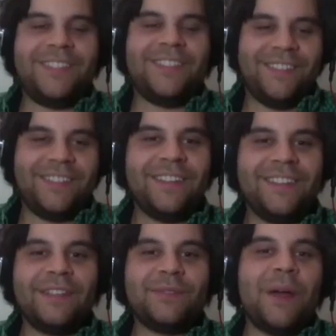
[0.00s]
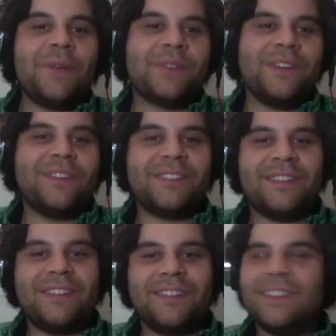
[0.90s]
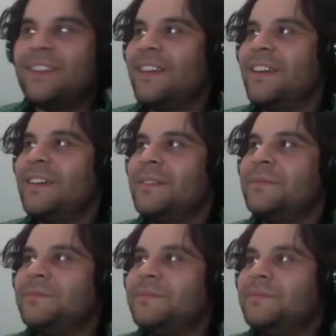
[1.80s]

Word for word: I don't have That's what side. I was gonna and say. Here's why. So number